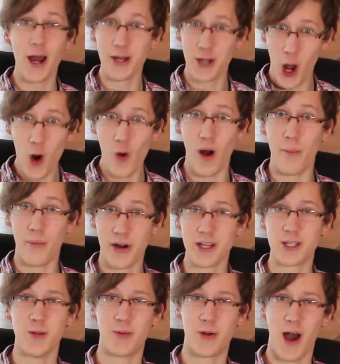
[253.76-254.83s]
I know, I'm pretty
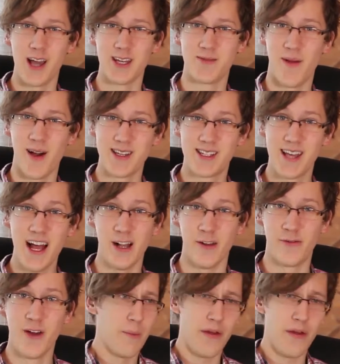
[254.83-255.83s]
surprised myself.